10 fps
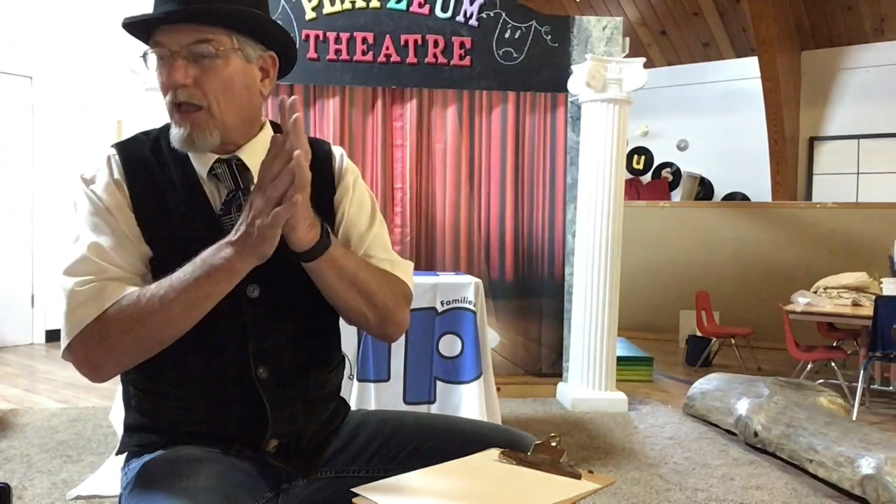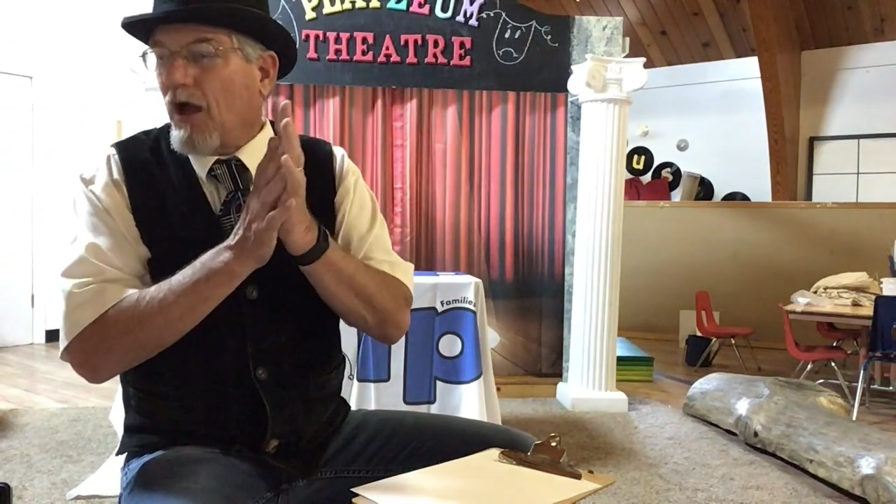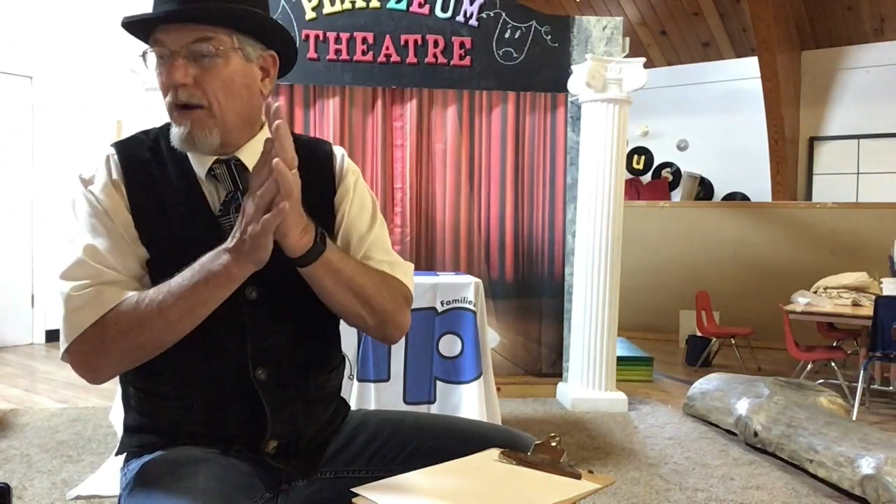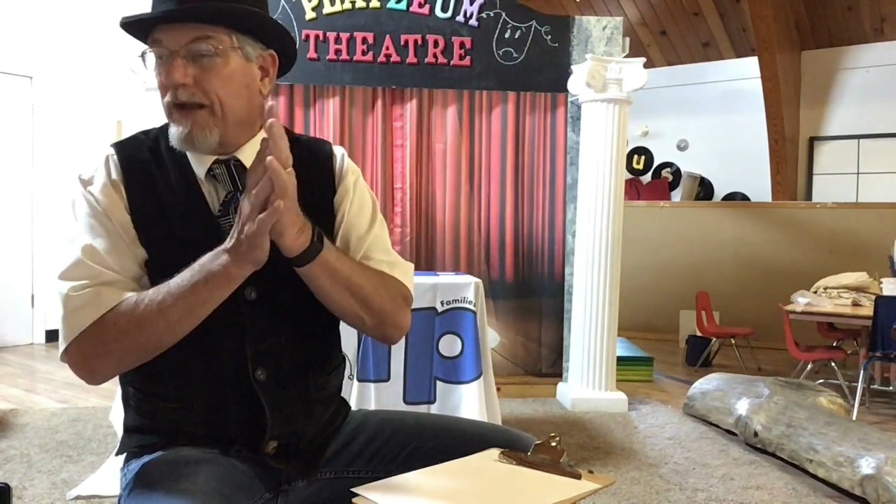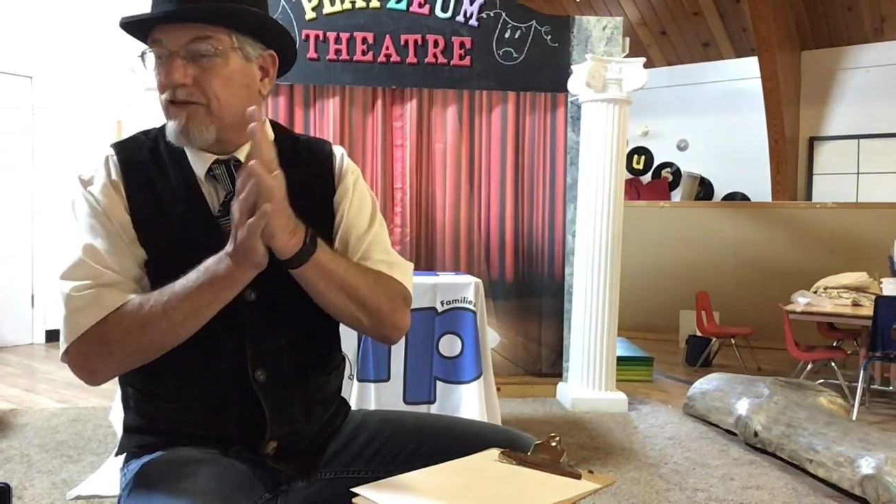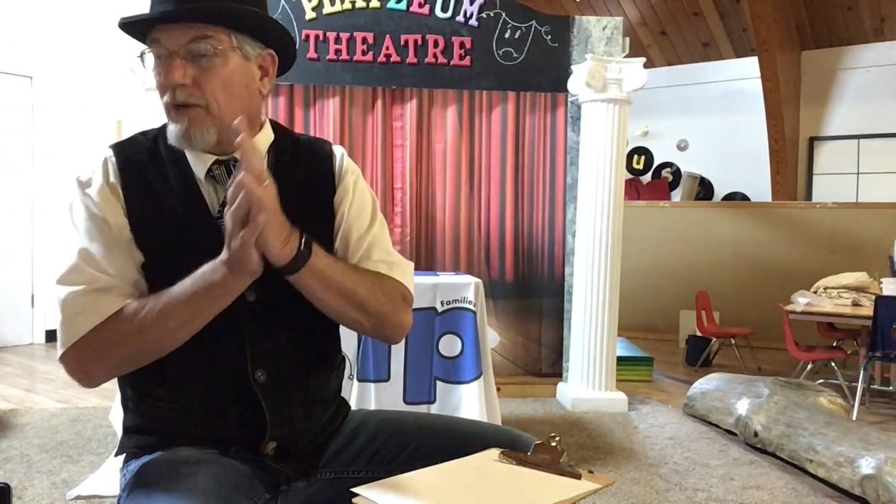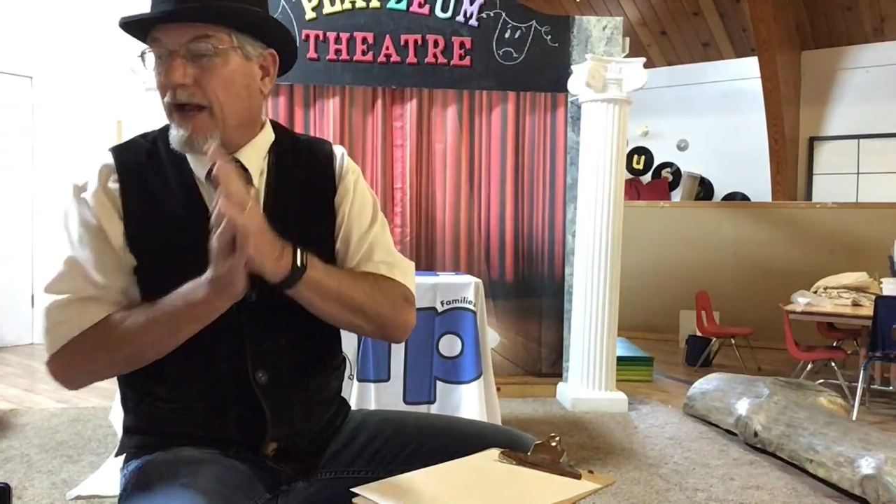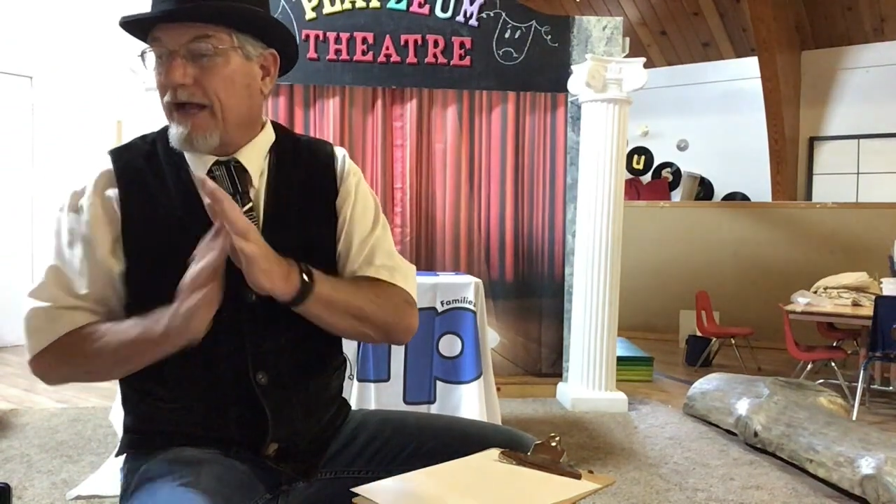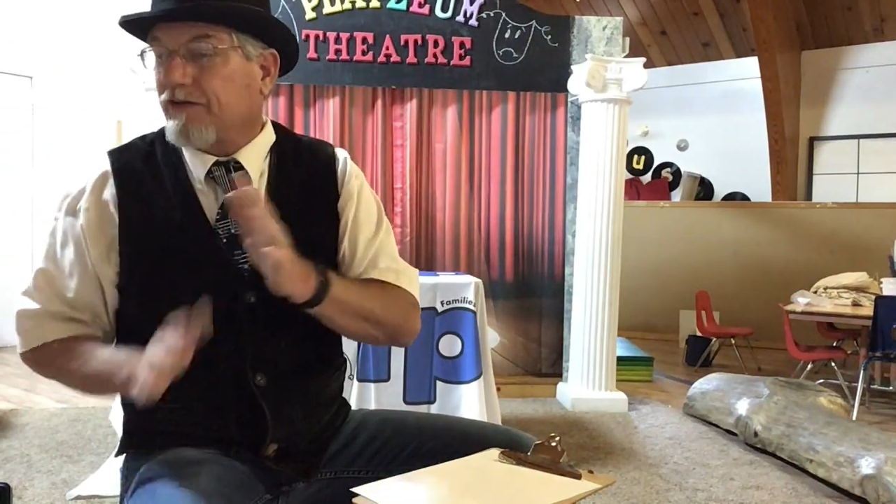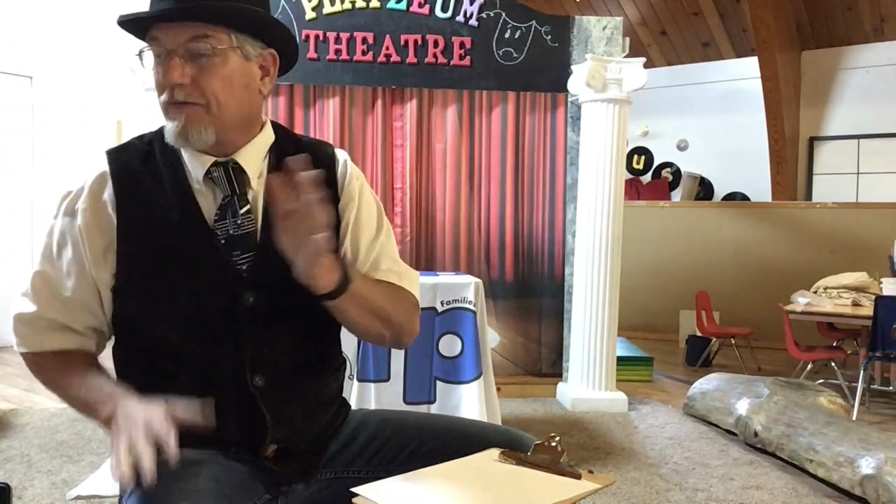All right, so
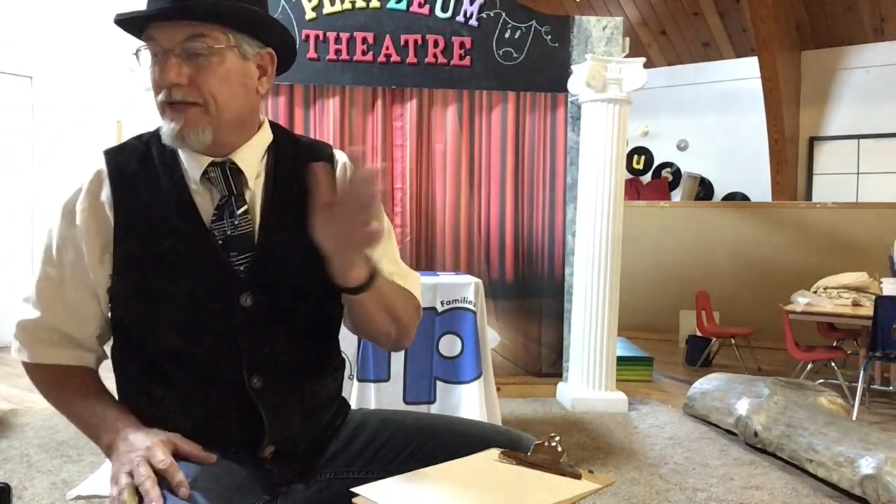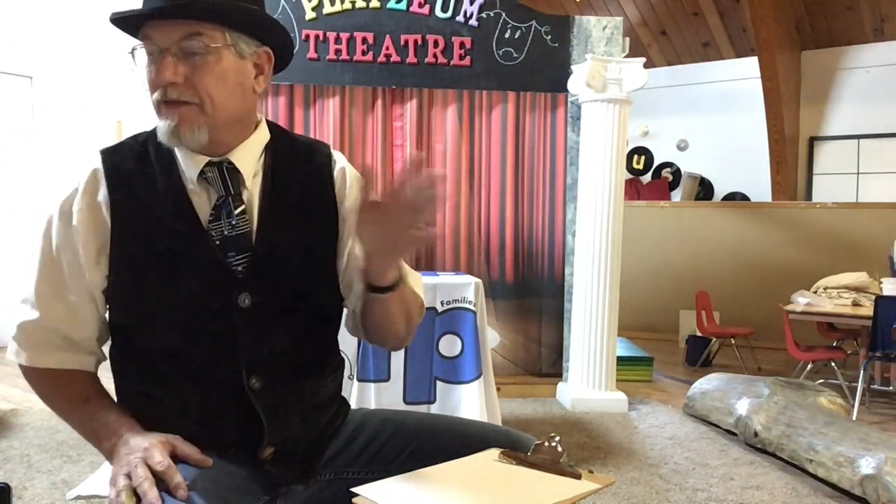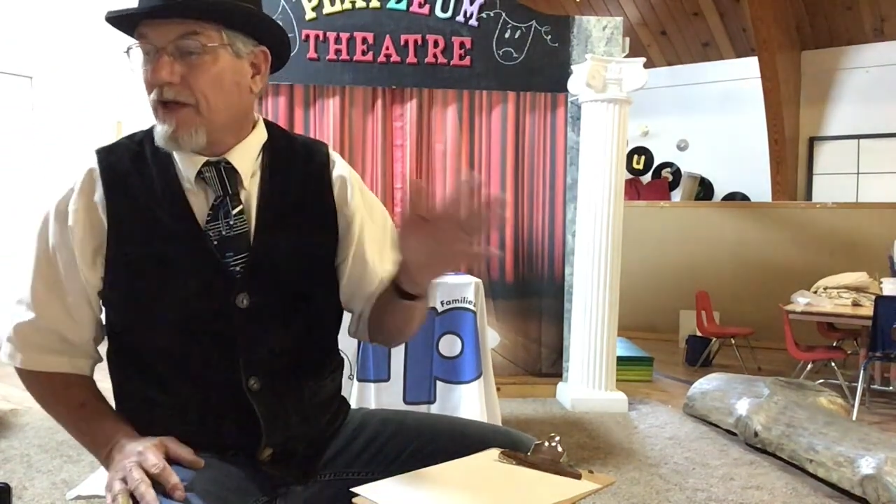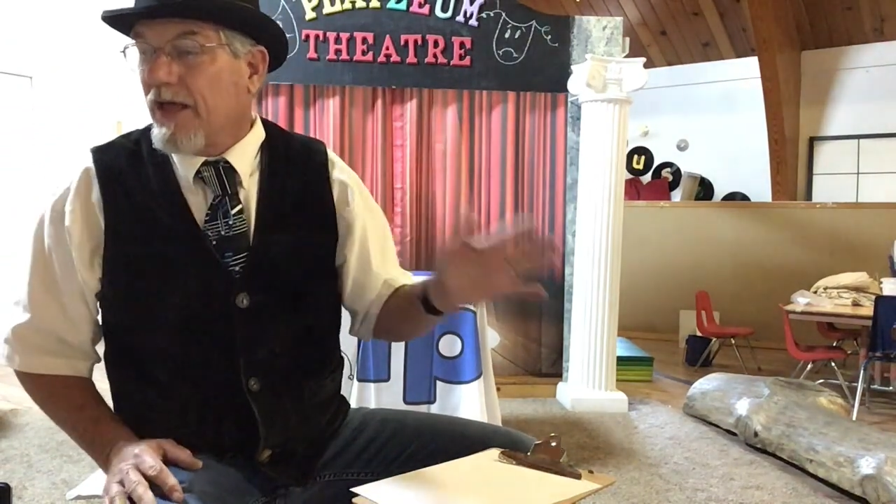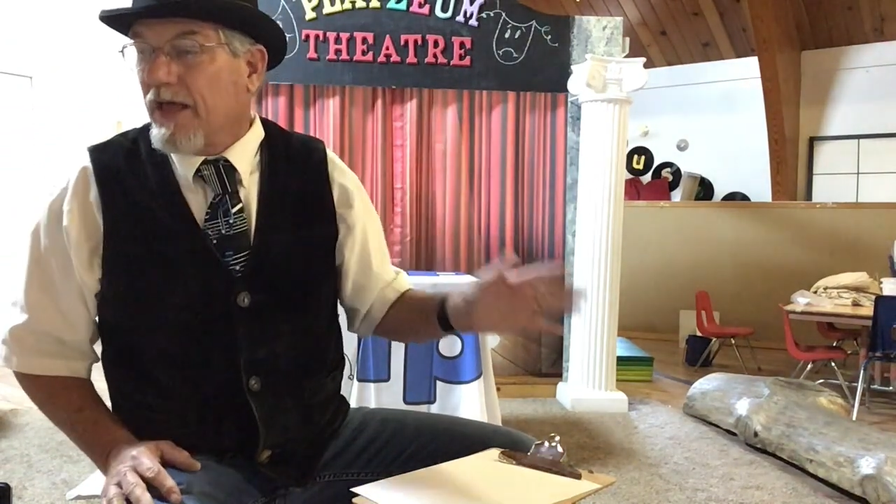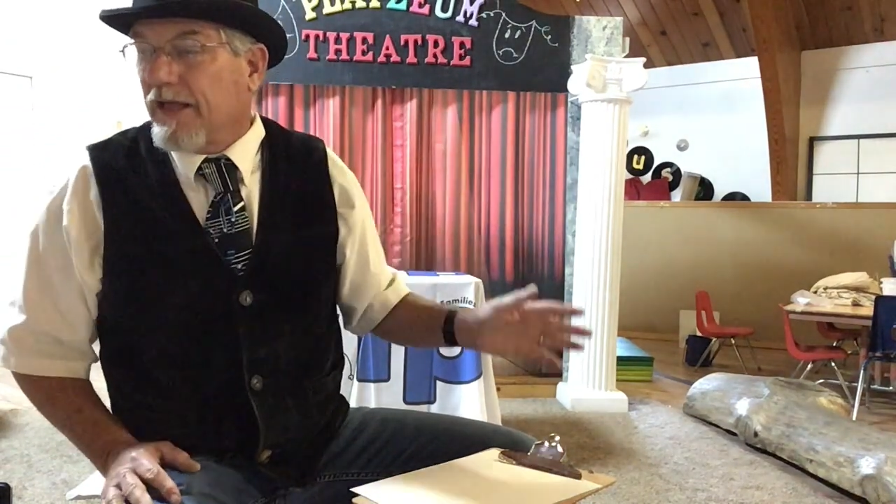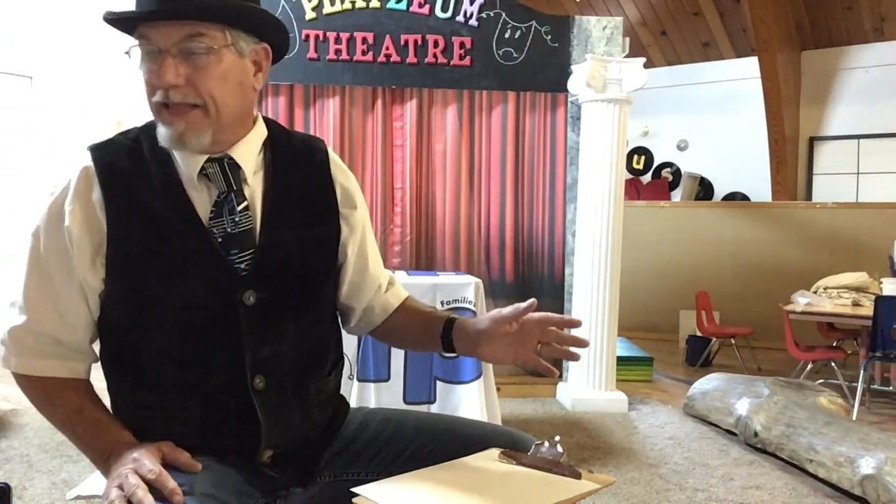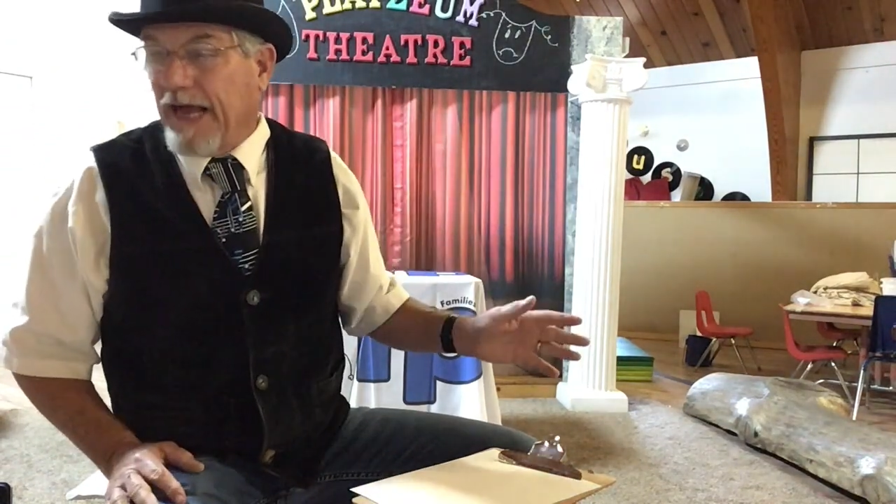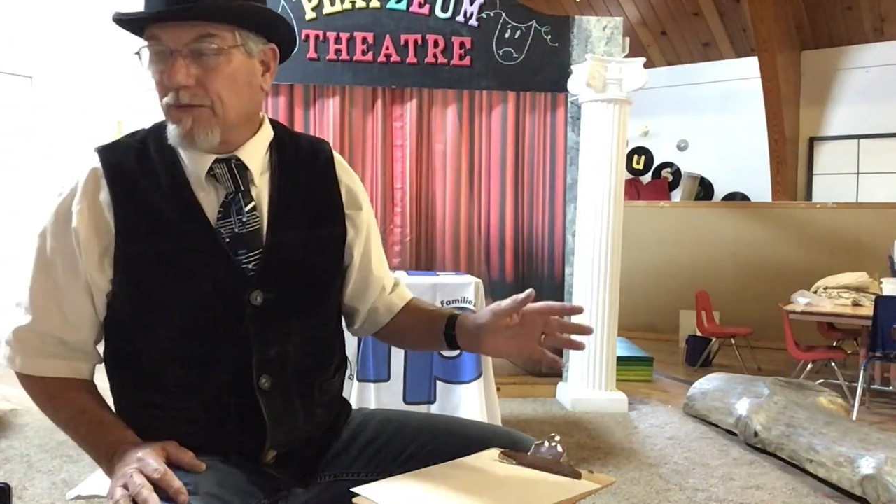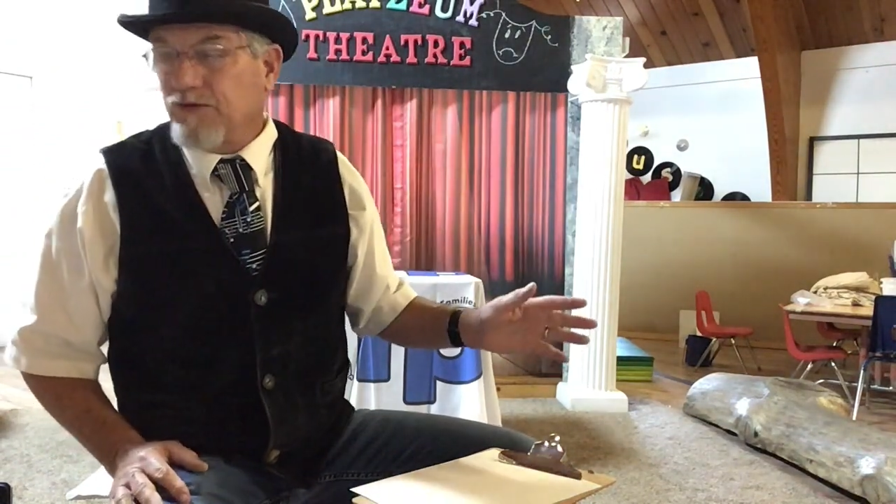our activities,
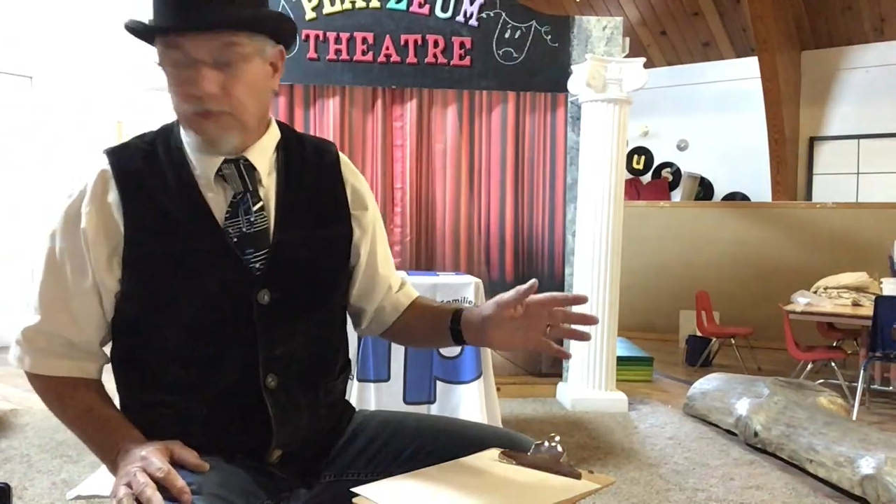that was